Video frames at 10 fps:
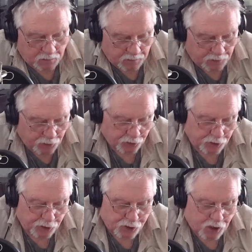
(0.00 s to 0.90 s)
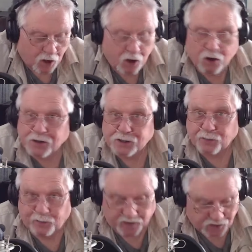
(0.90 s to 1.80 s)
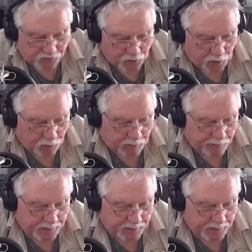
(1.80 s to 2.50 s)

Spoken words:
Your news. It is a follow-up,